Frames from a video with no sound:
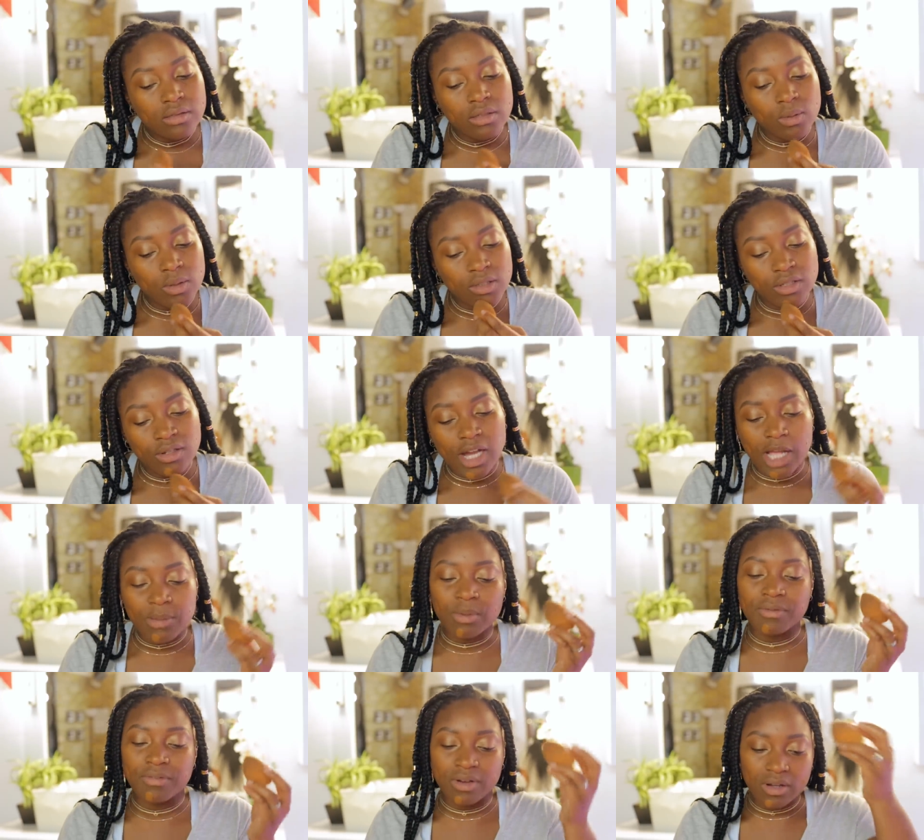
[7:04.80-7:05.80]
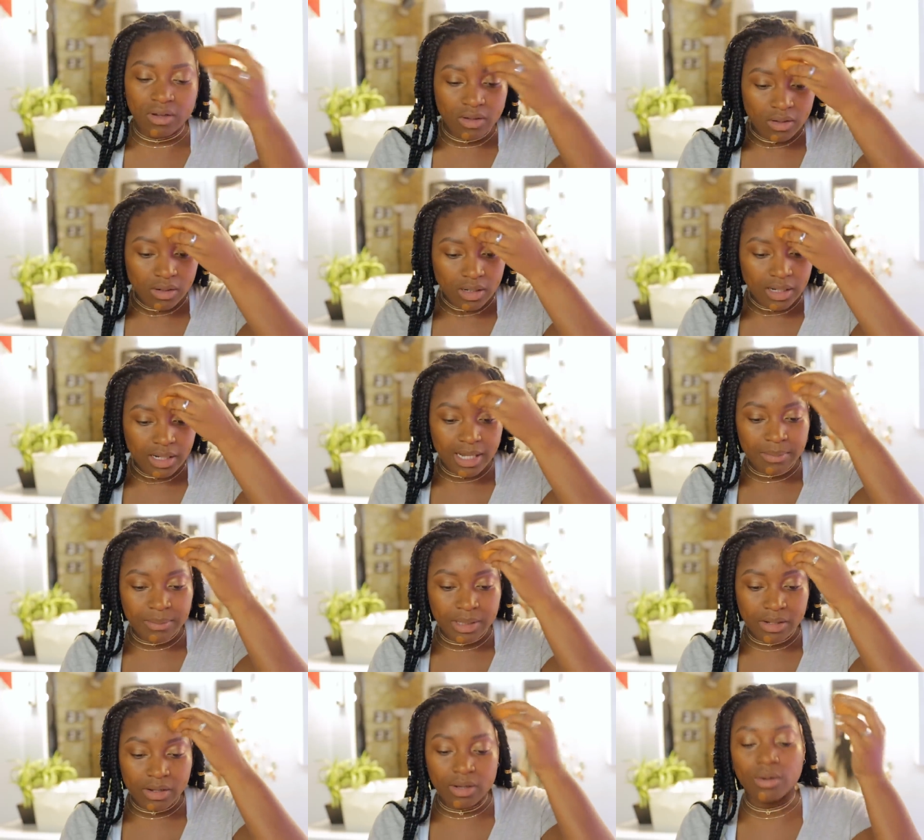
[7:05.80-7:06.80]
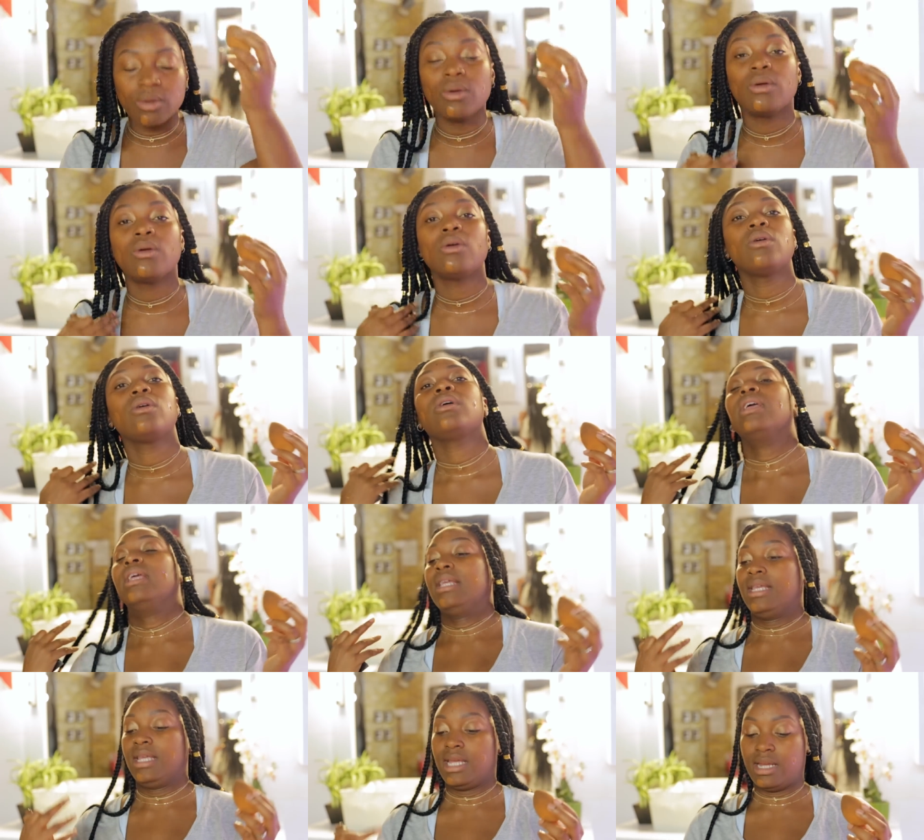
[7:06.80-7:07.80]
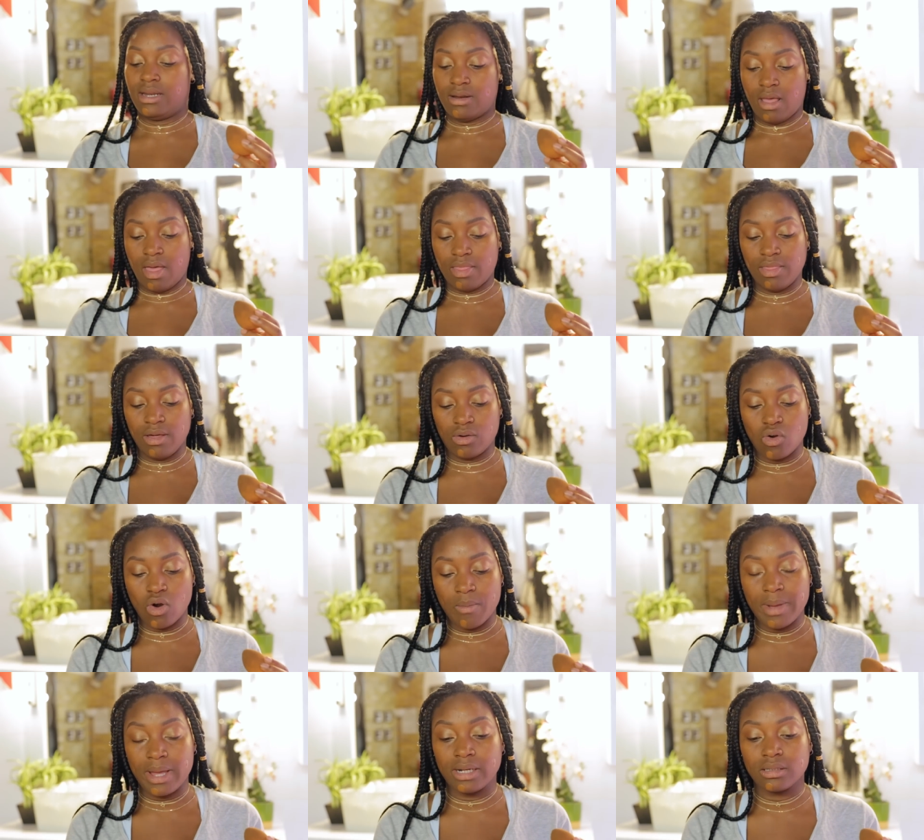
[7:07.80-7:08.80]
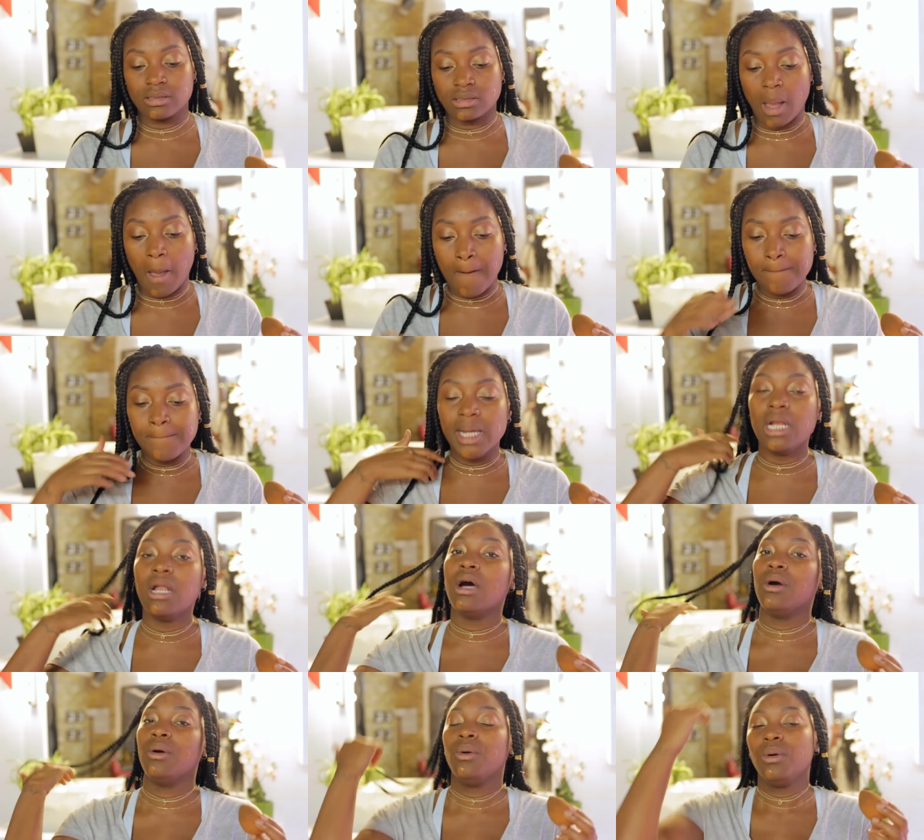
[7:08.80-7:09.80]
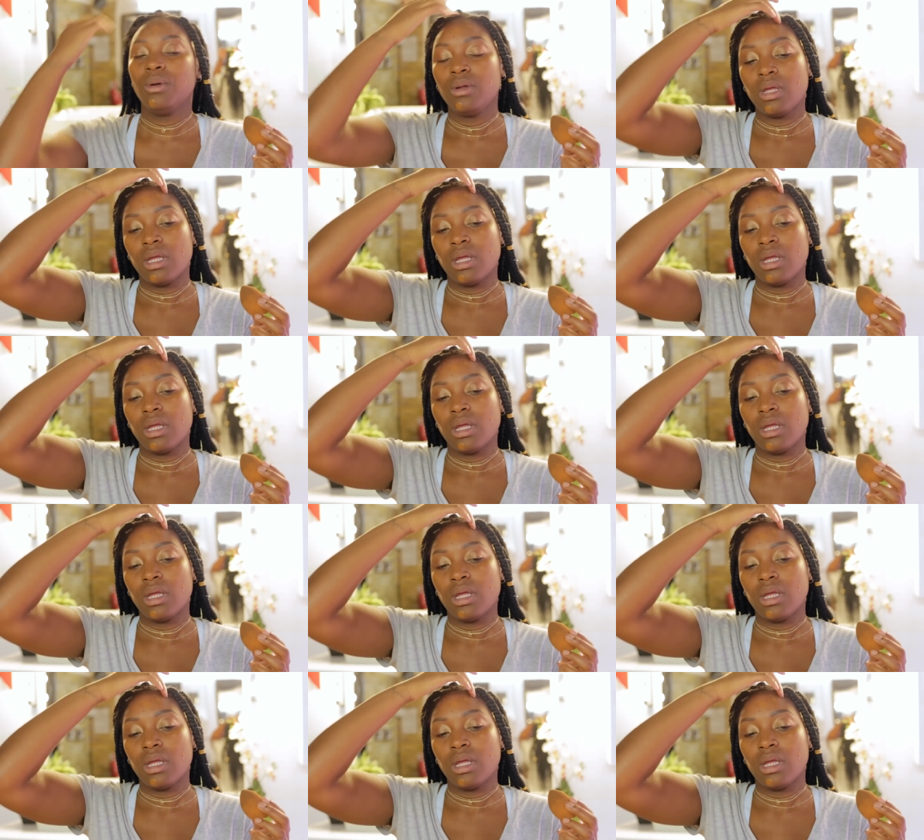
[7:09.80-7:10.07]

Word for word: What do you guys prefer? Let me know in the comments below.